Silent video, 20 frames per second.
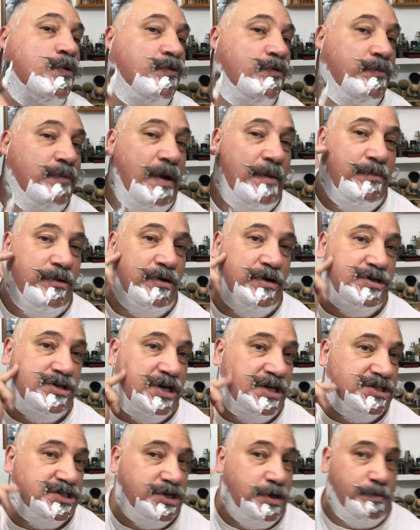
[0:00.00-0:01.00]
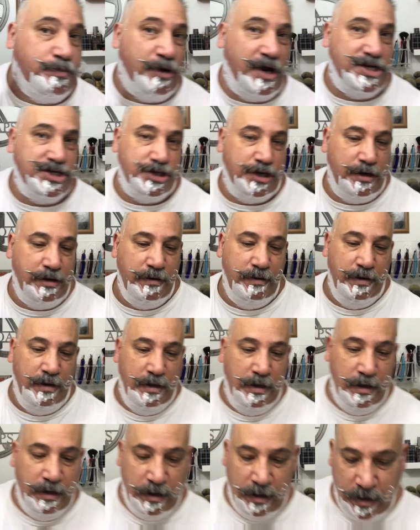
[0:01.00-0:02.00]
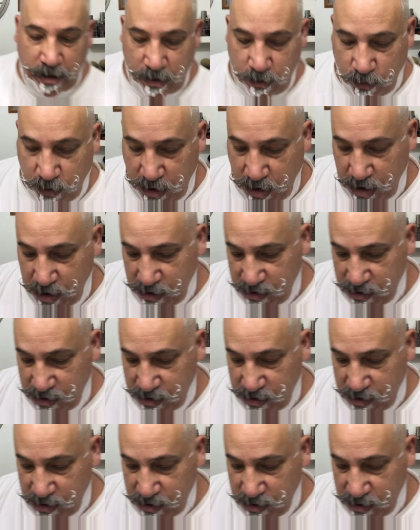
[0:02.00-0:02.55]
Remember, adjust your pressure when you're